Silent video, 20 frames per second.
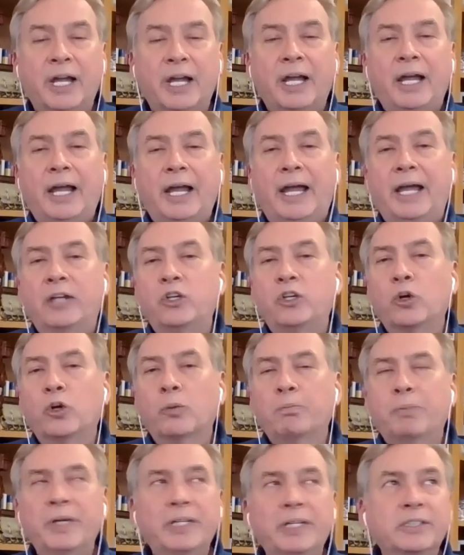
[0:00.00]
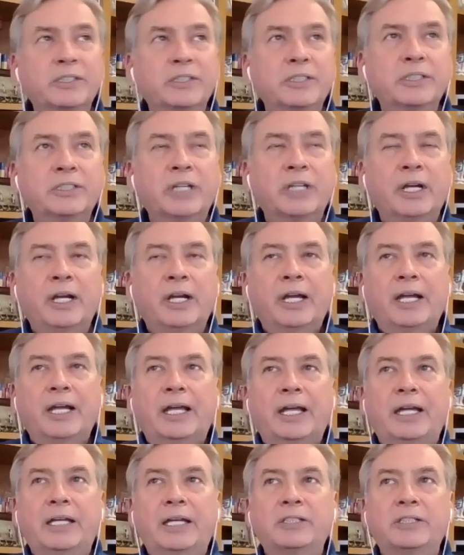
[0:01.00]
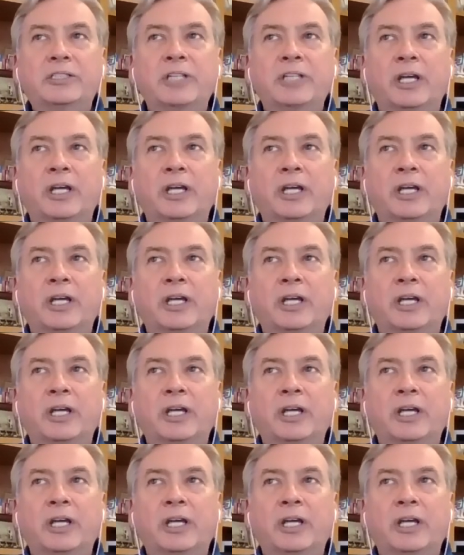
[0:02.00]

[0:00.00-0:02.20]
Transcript: And your business is